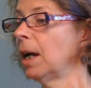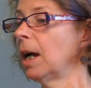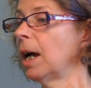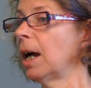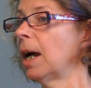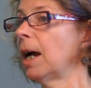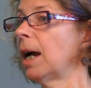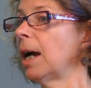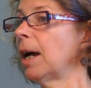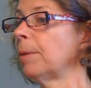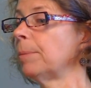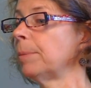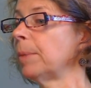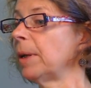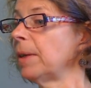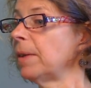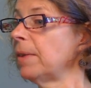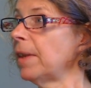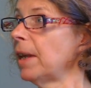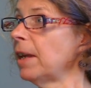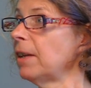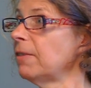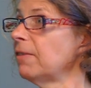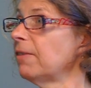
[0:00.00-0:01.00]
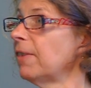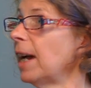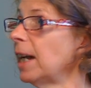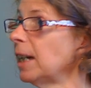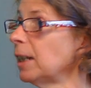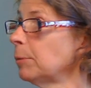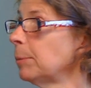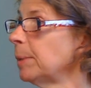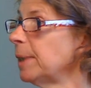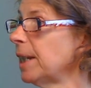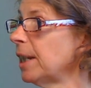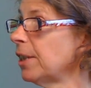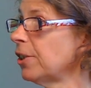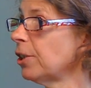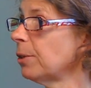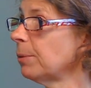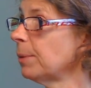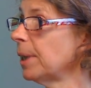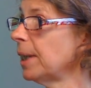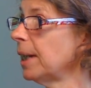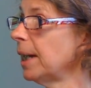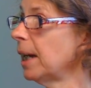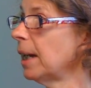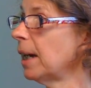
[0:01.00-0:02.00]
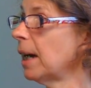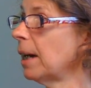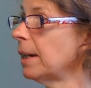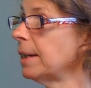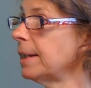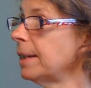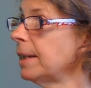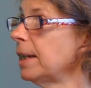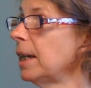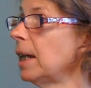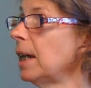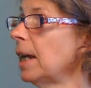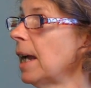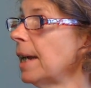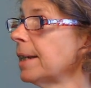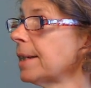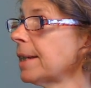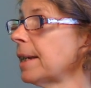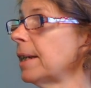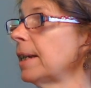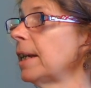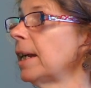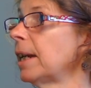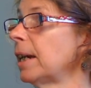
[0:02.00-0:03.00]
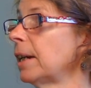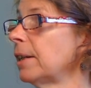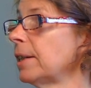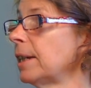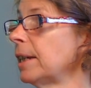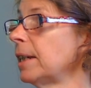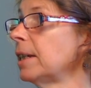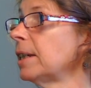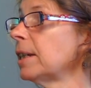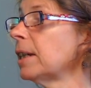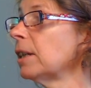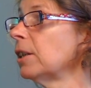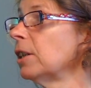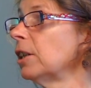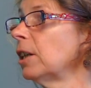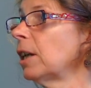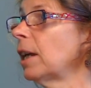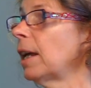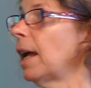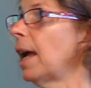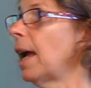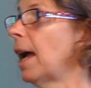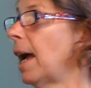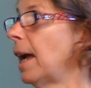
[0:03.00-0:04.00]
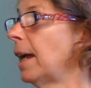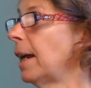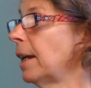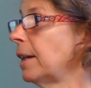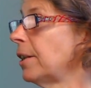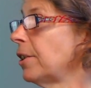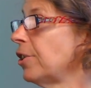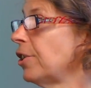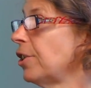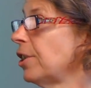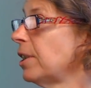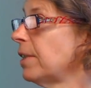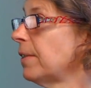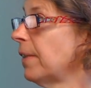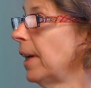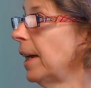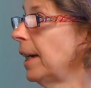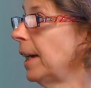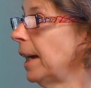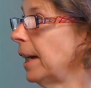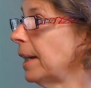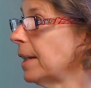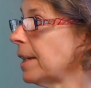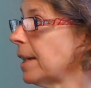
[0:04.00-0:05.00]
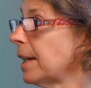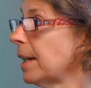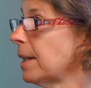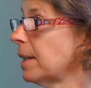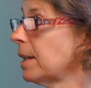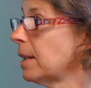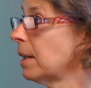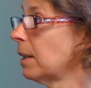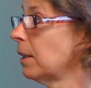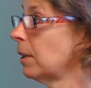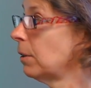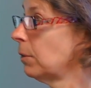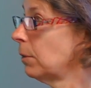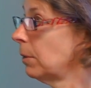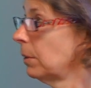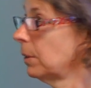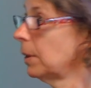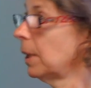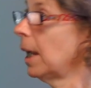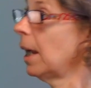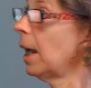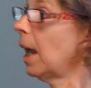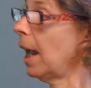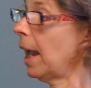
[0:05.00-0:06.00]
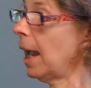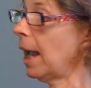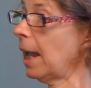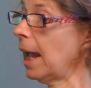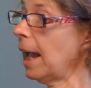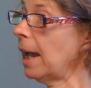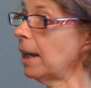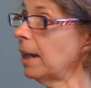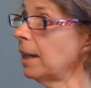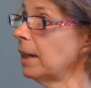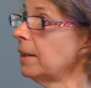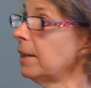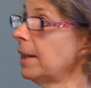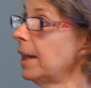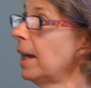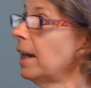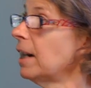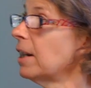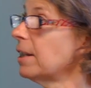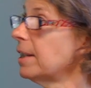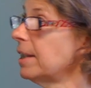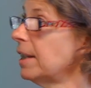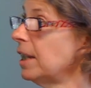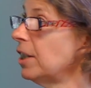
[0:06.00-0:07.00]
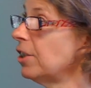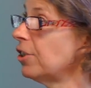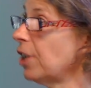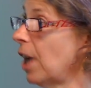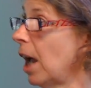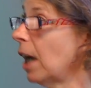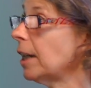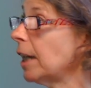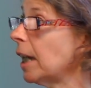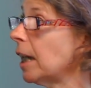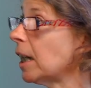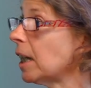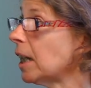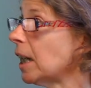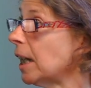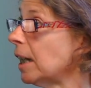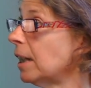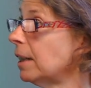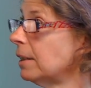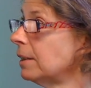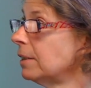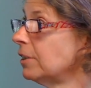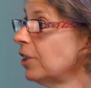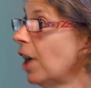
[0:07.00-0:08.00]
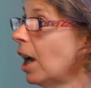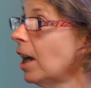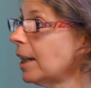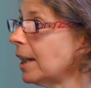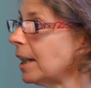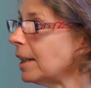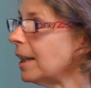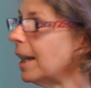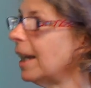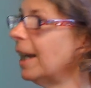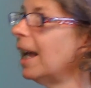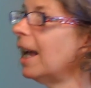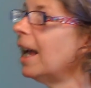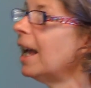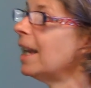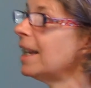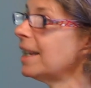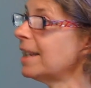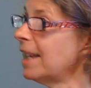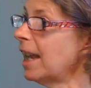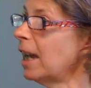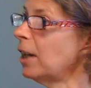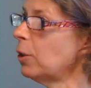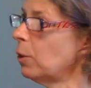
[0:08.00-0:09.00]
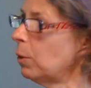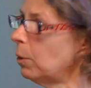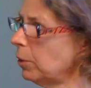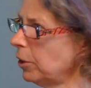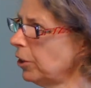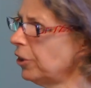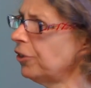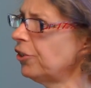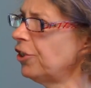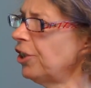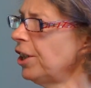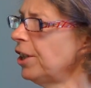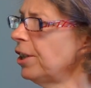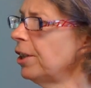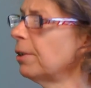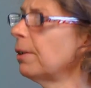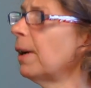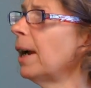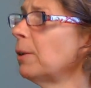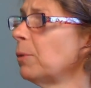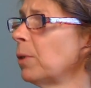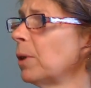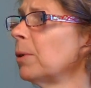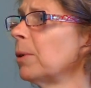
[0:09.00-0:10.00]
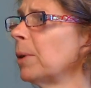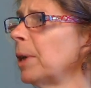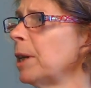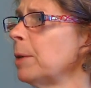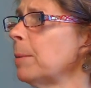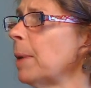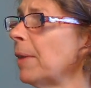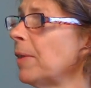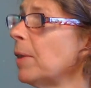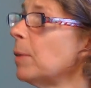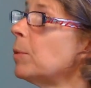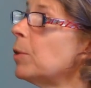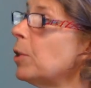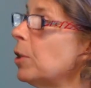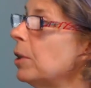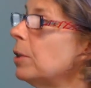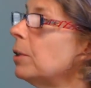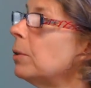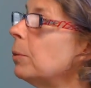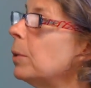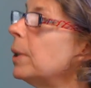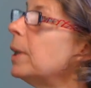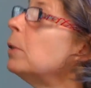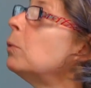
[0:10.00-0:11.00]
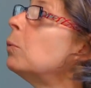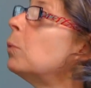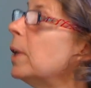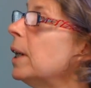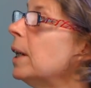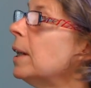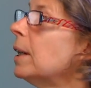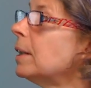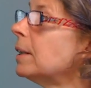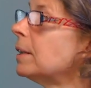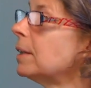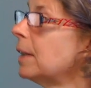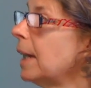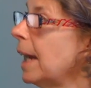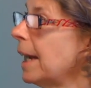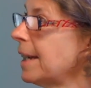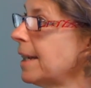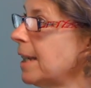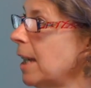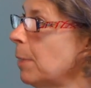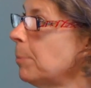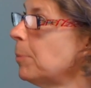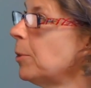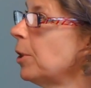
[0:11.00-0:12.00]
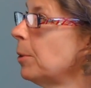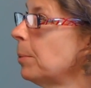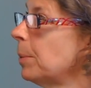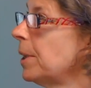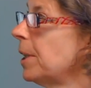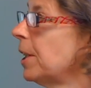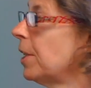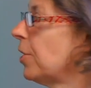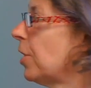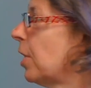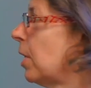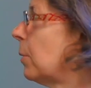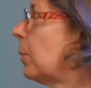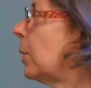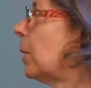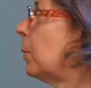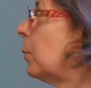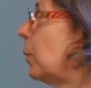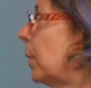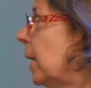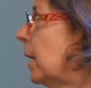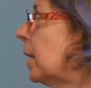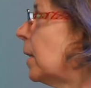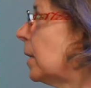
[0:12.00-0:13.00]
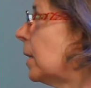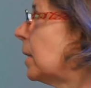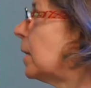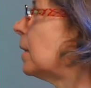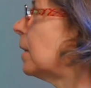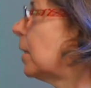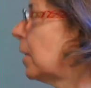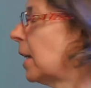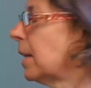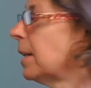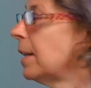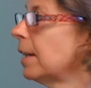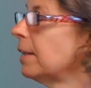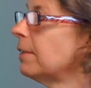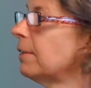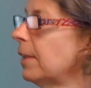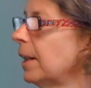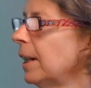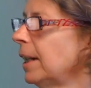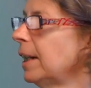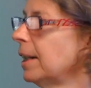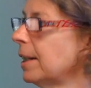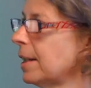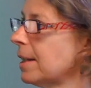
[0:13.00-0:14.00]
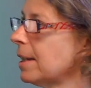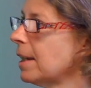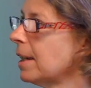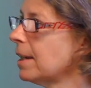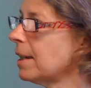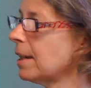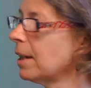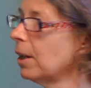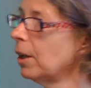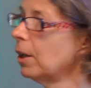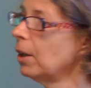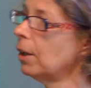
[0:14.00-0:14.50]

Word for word: Um, they filed a petition with the NRC asking the NRC to look at Entergy's finances. The NRC, shockingly, shockingly, said, Gee, you're right, we're worried about them too. We will accept your petition and we will look at their finances.